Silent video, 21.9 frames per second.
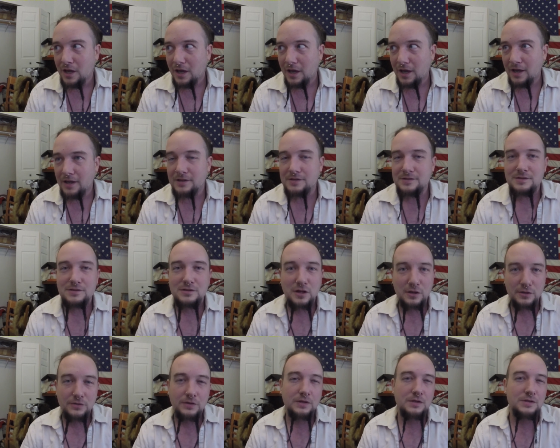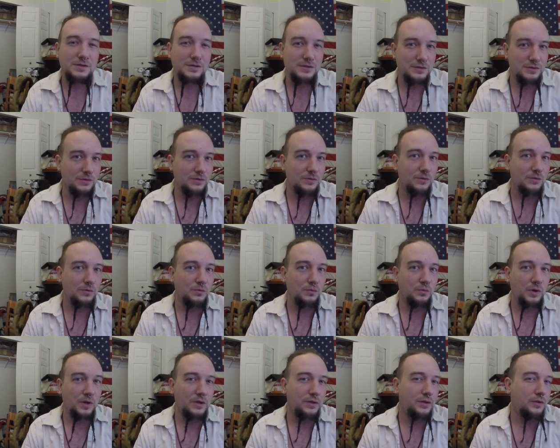has nothing to do
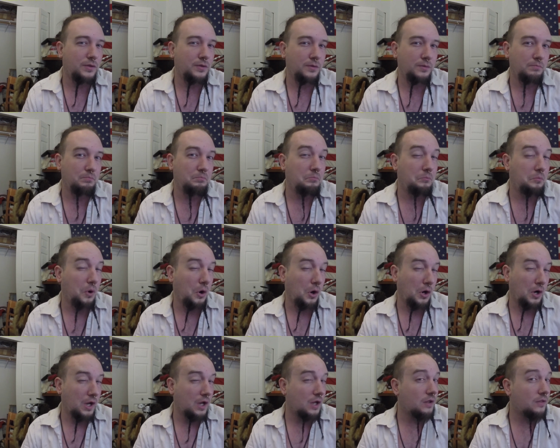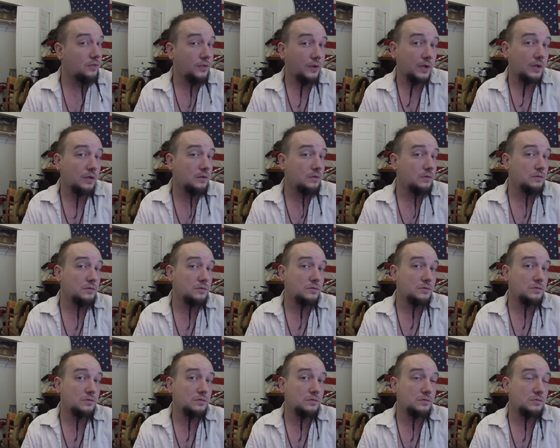with burning
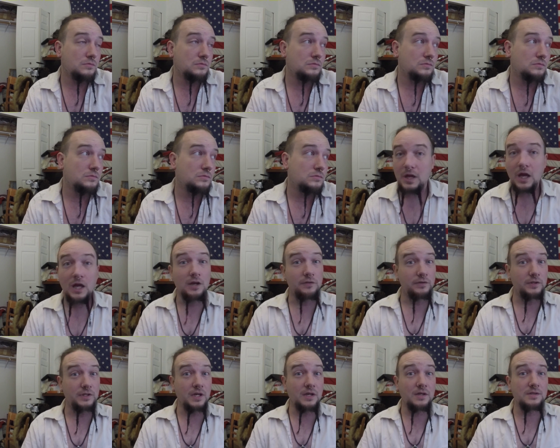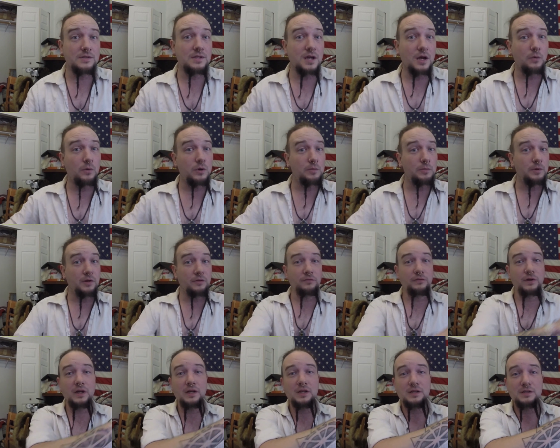things. And if it does, I want to be
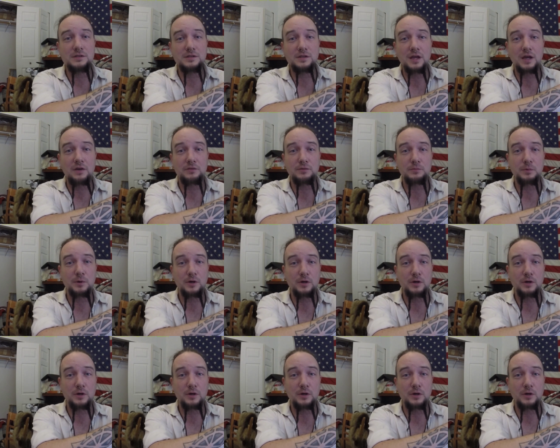invited to the after